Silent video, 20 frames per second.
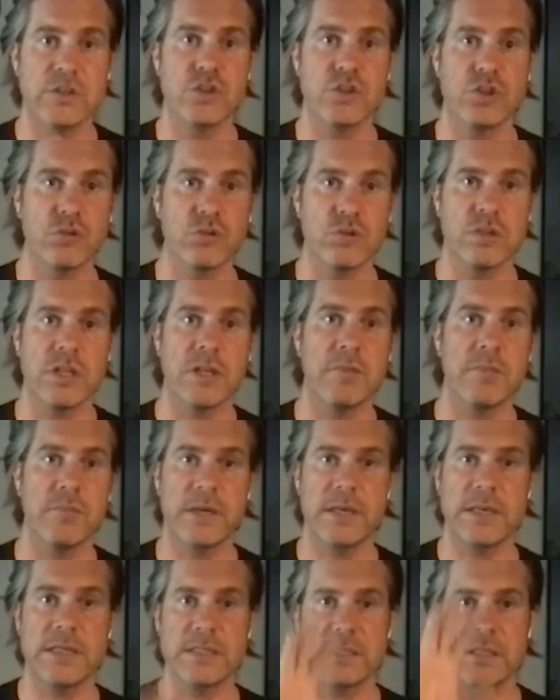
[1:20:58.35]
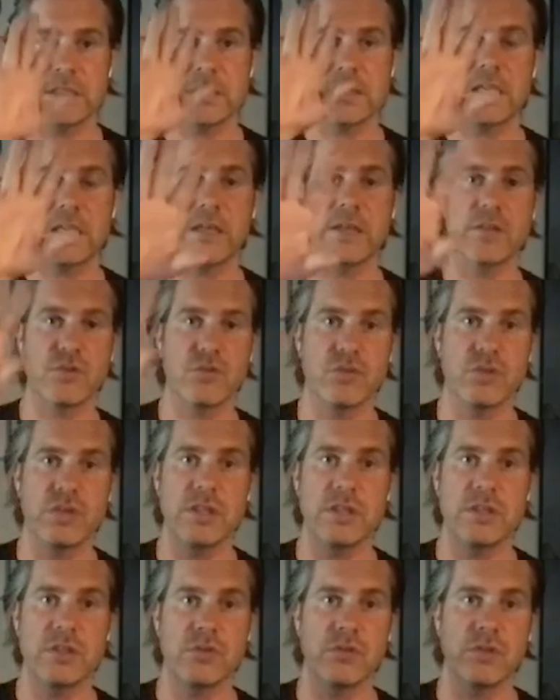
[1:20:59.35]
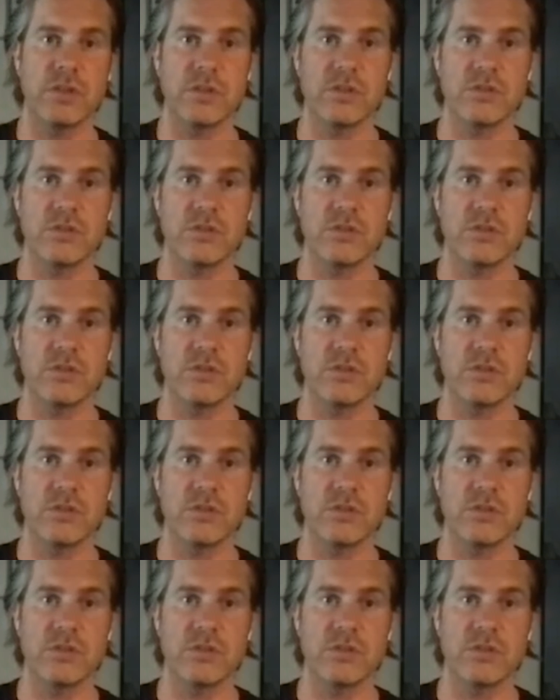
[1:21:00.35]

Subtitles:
show time passing, it's like a tree,